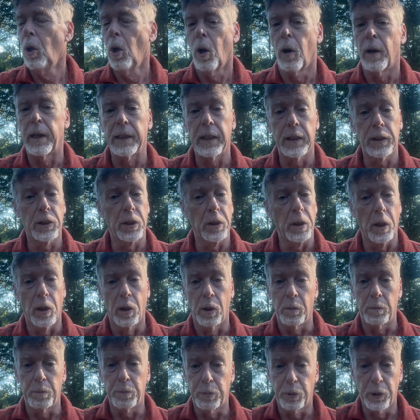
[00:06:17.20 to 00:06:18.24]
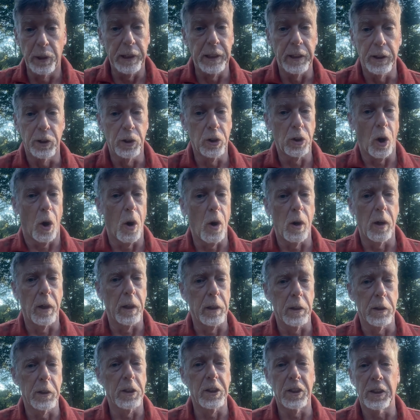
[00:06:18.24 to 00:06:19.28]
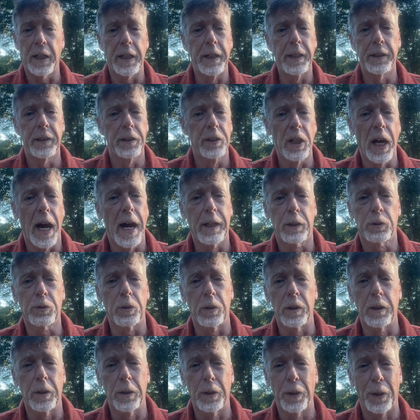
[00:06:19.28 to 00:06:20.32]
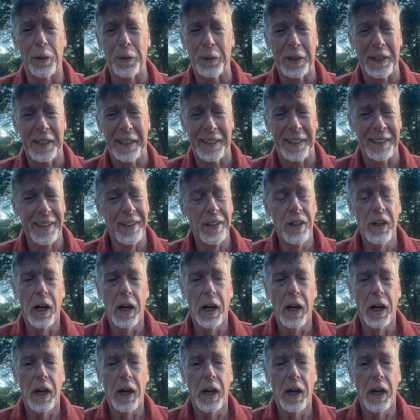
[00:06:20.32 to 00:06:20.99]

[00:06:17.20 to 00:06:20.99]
All right, that's a pretty darn insane doctrine, okay?